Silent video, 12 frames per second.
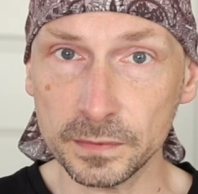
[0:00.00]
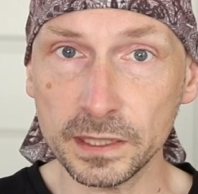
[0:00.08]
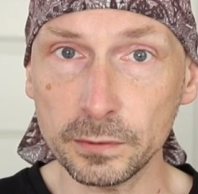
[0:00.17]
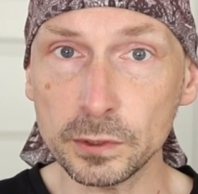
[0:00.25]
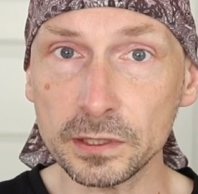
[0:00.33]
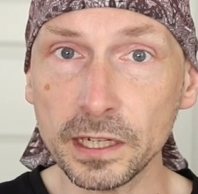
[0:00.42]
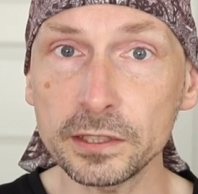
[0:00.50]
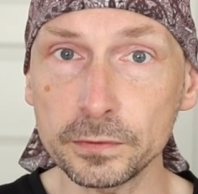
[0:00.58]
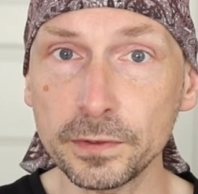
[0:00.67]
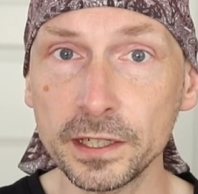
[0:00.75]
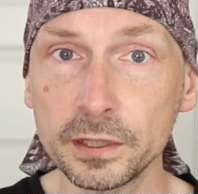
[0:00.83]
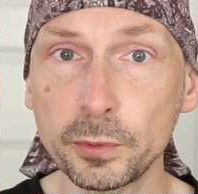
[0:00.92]
They will try to
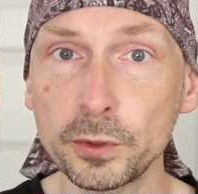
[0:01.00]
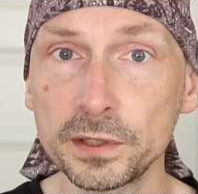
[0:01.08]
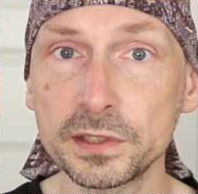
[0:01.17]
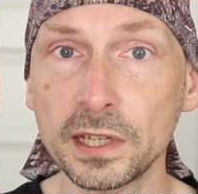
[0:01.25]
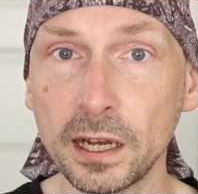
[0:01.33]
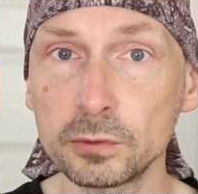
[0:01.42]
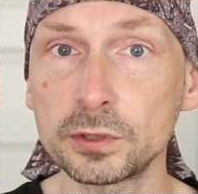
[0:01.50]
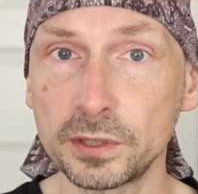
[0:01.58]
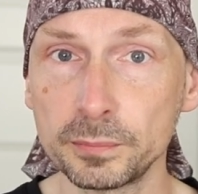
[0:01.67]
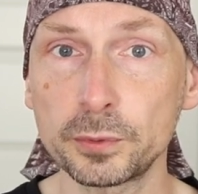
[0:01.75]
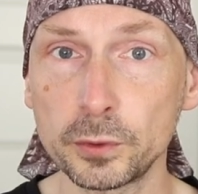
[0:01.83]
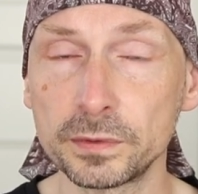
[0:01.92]
find the points how to
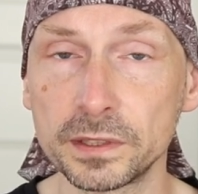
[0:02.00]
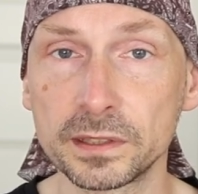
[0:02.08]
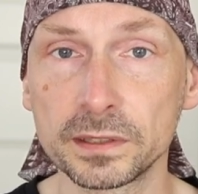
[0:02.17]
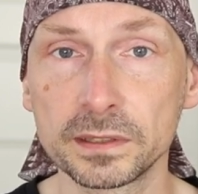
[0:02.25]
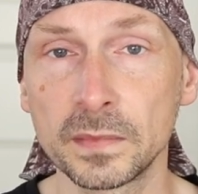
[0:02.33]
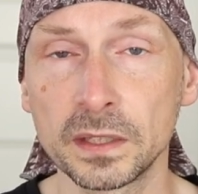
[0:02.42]
improve it.